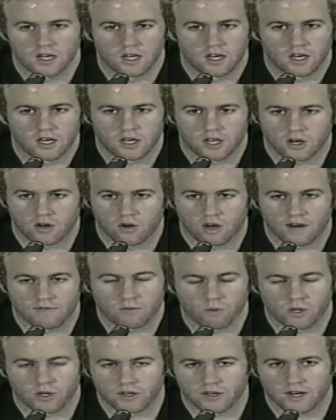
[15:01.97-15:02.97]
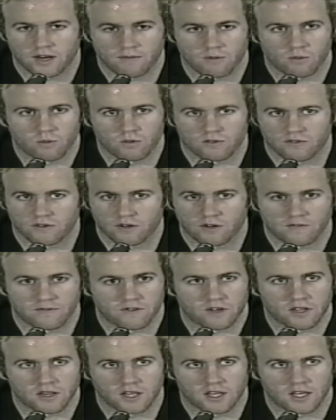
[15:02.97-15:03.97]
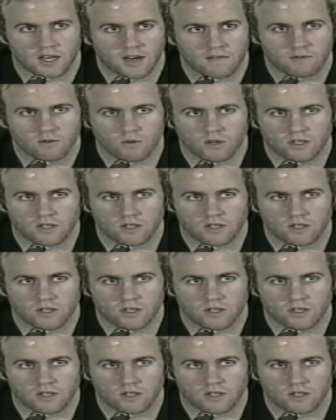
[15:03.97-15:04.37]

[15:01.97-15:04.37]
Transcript: You know, everyone, everyone was very friendly and